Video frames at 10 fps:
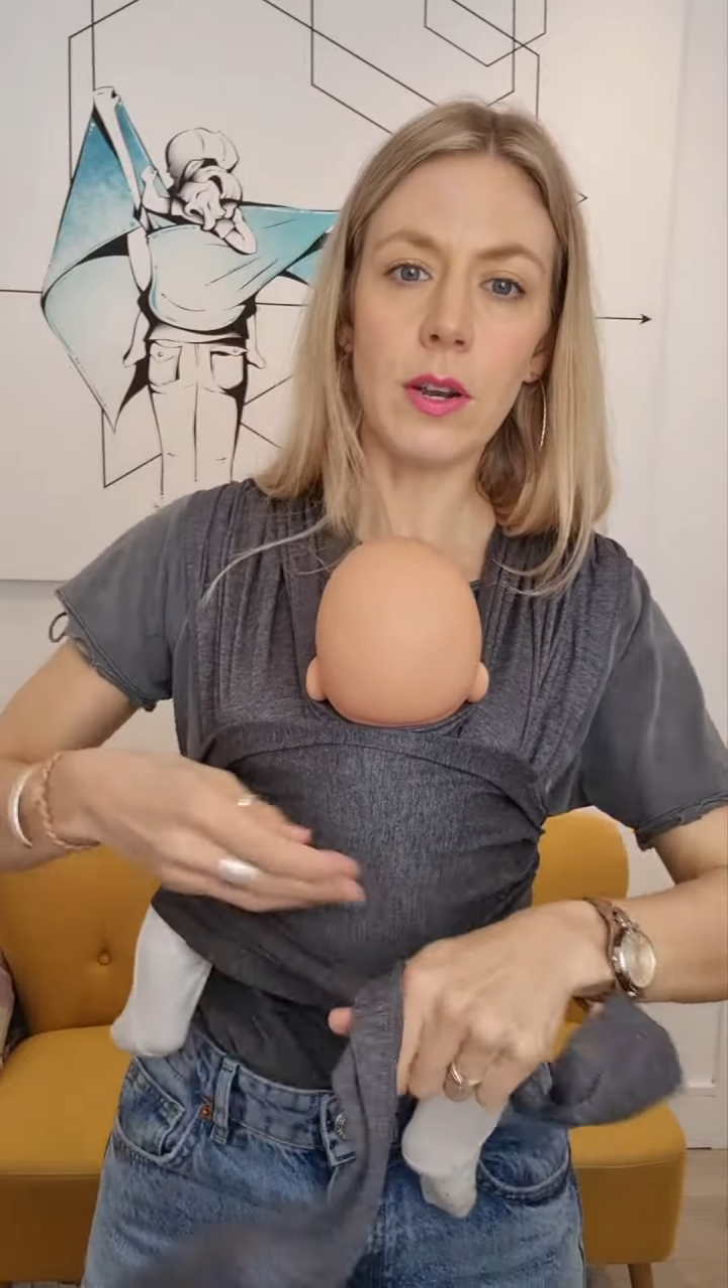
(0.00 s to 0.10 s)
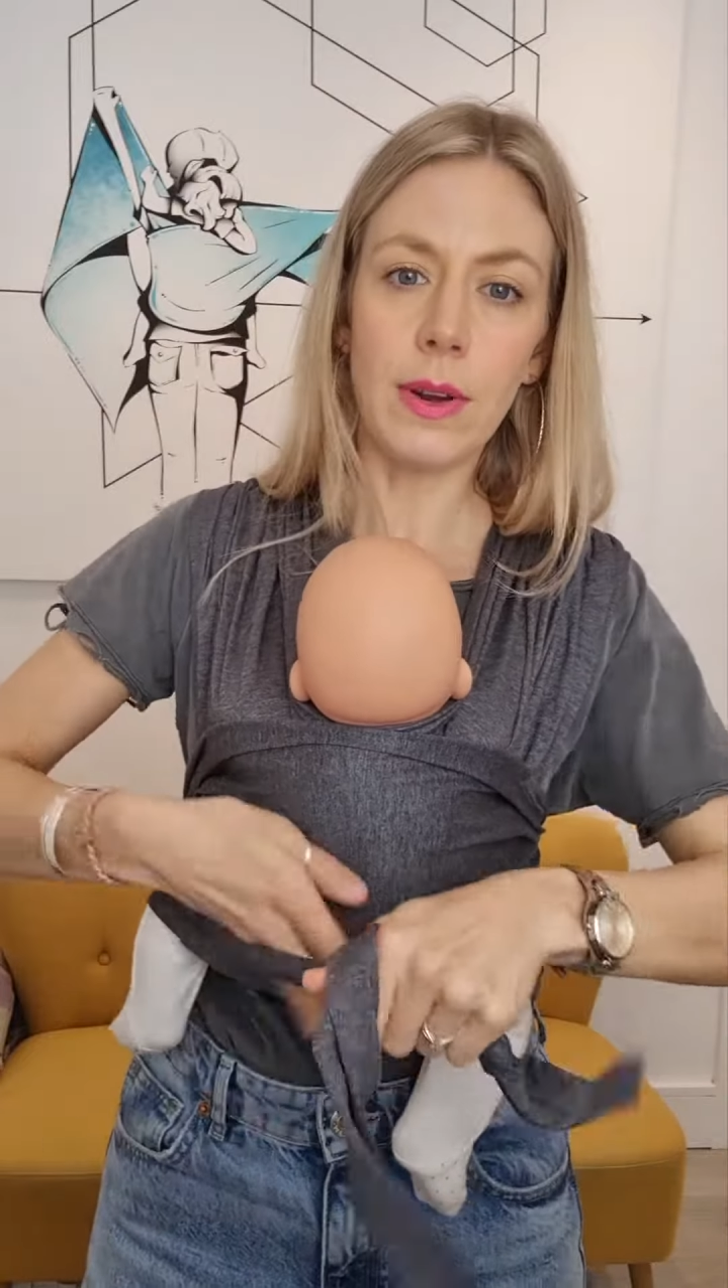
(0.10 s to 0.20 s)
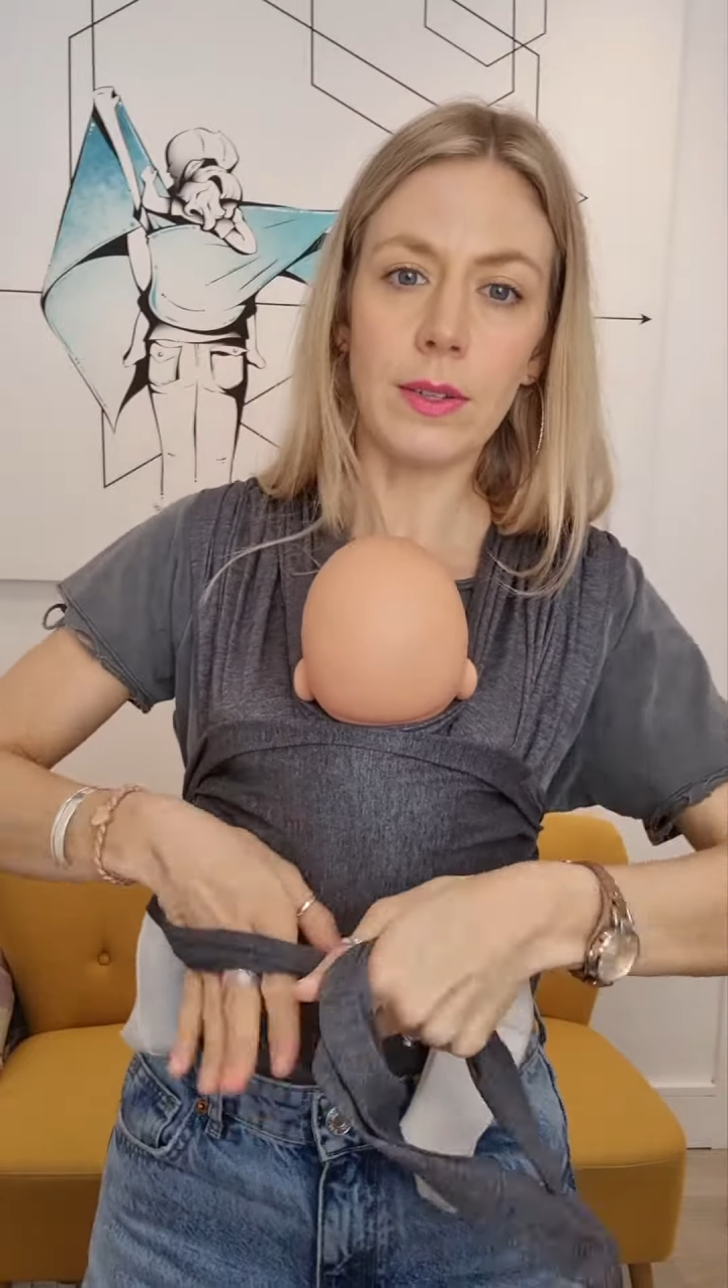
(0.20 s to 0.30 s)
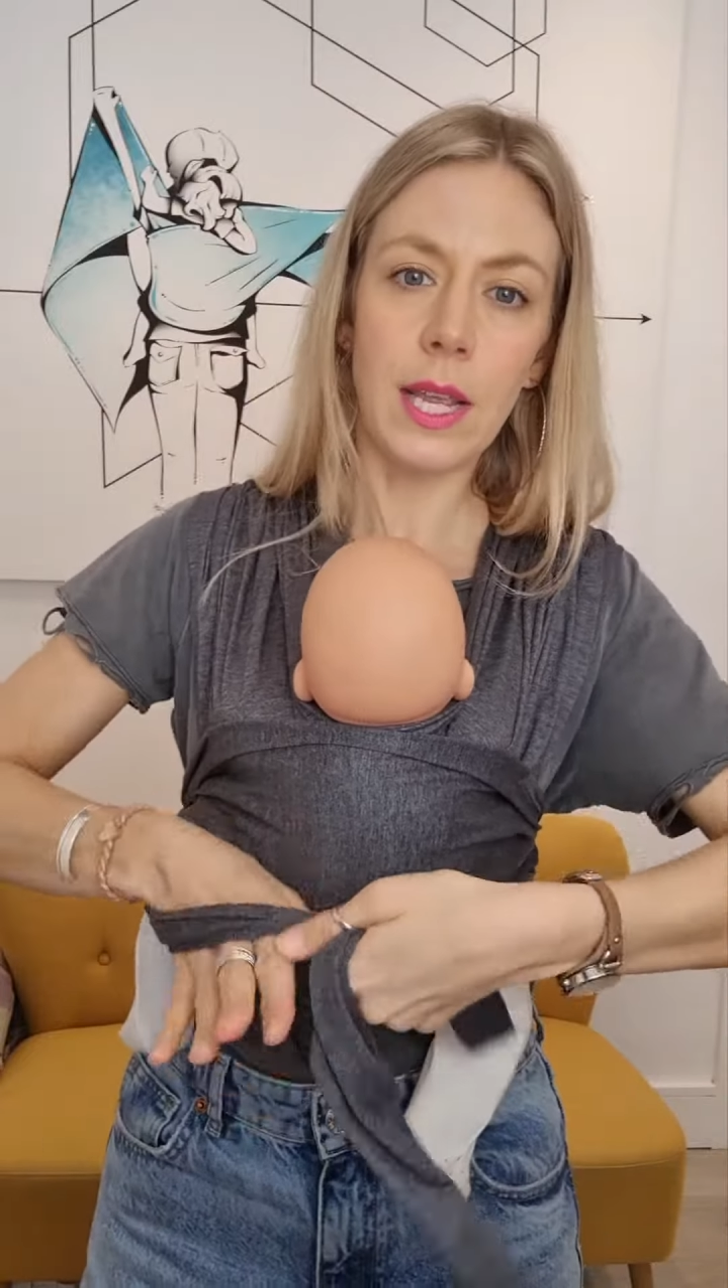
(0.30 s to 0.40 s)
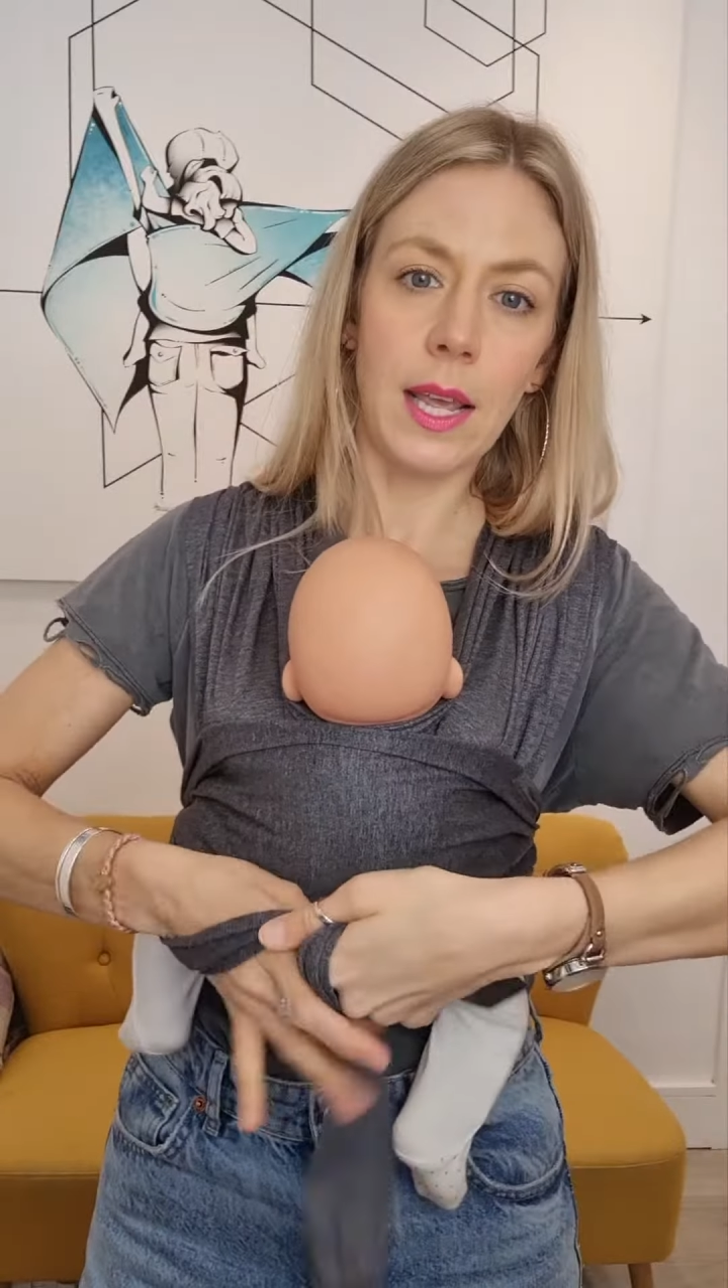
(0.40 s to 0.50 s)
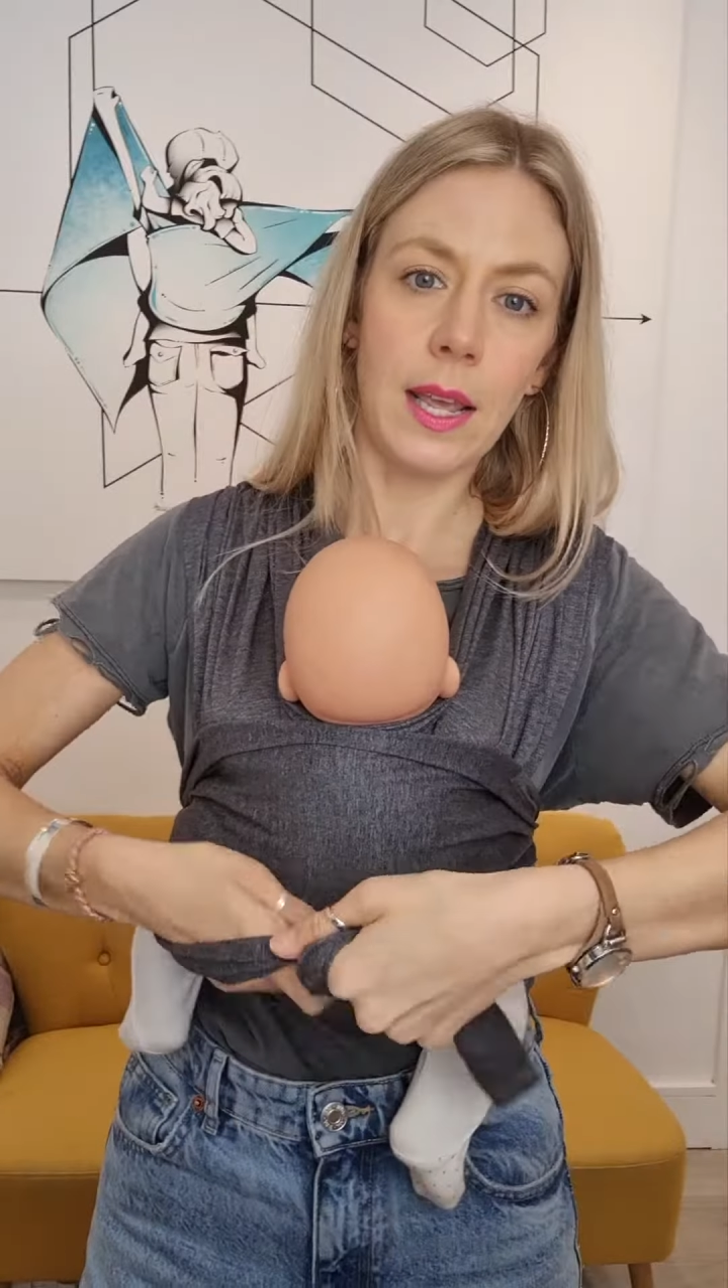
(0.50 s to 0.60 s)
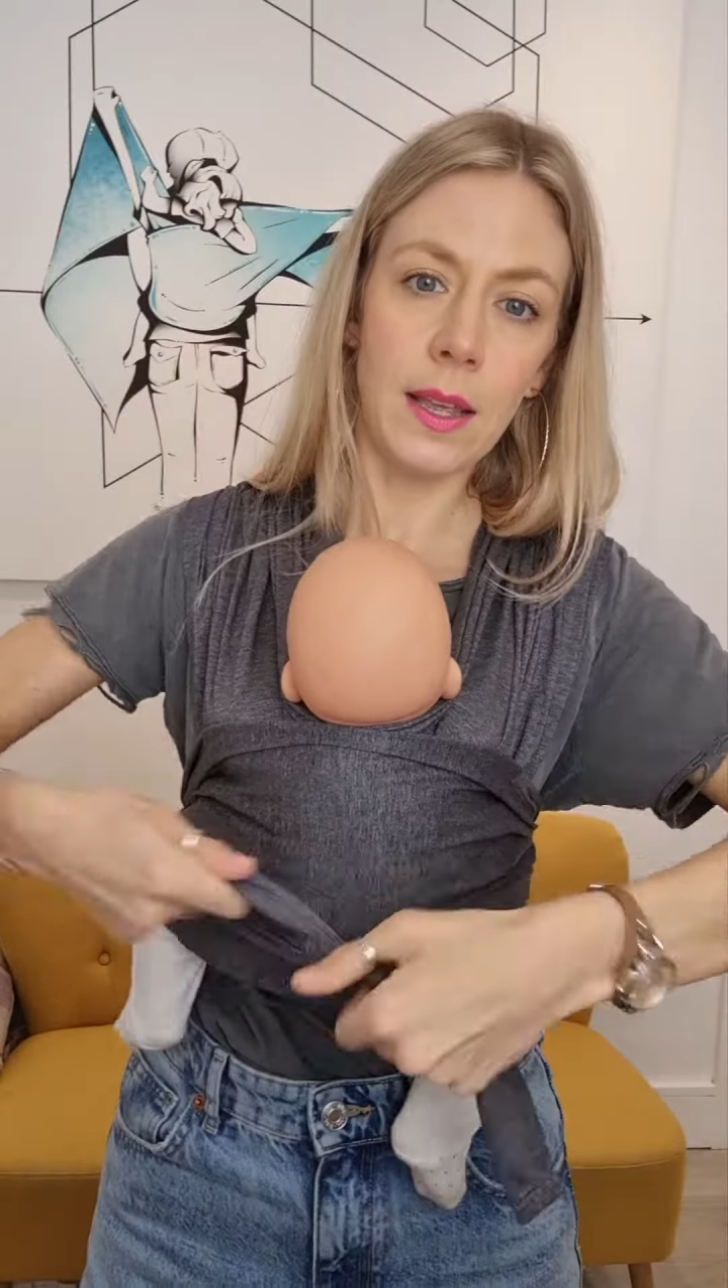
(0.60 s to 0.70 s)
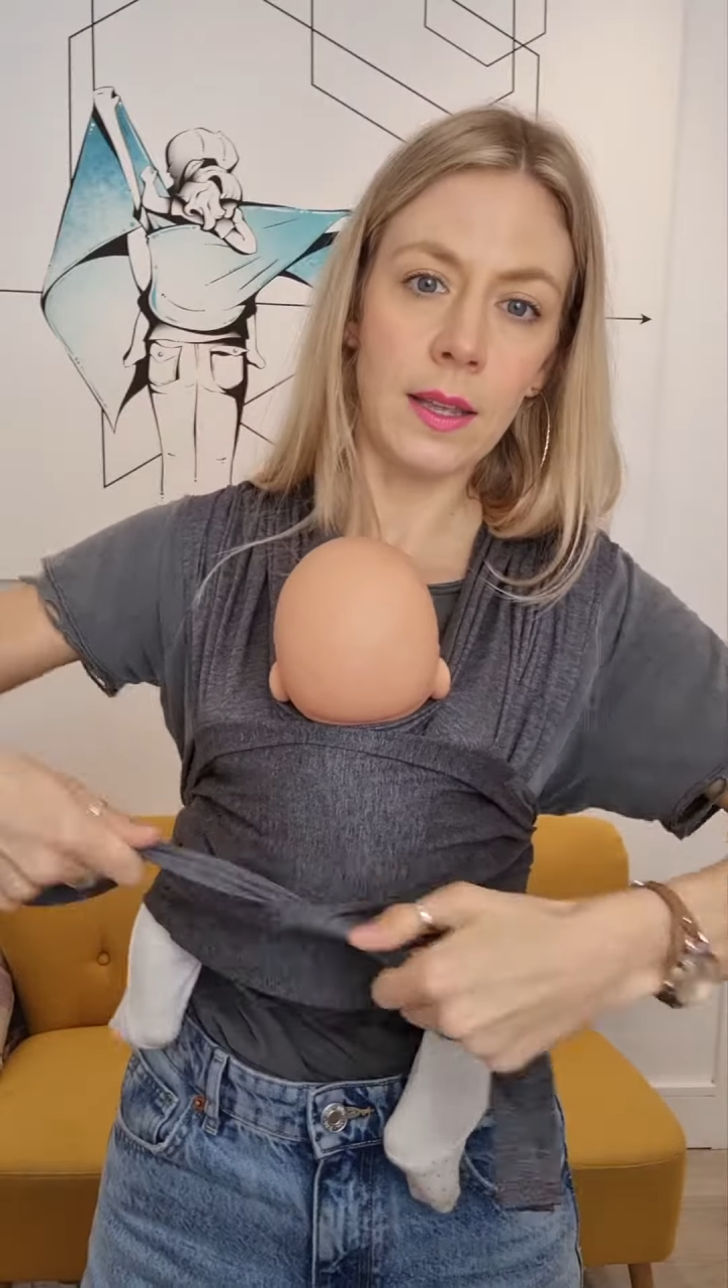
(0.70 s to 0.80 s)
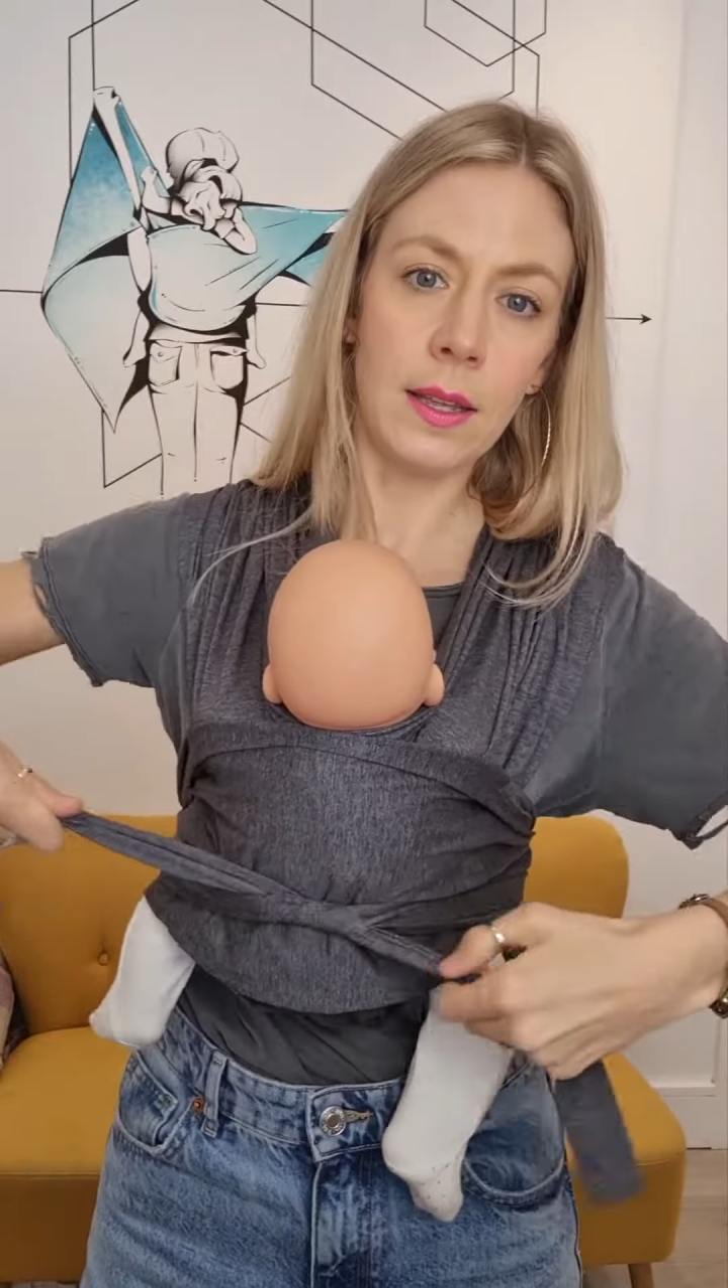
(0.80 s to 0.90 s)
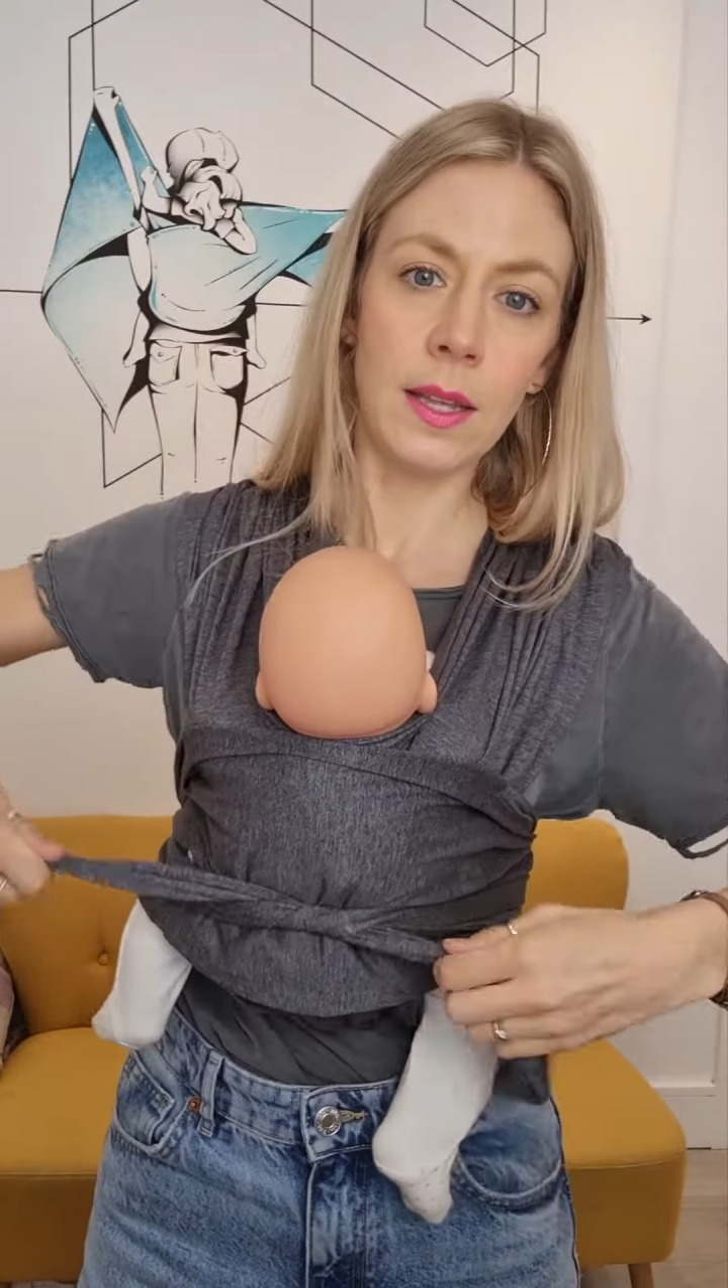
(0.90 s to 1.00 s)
it around here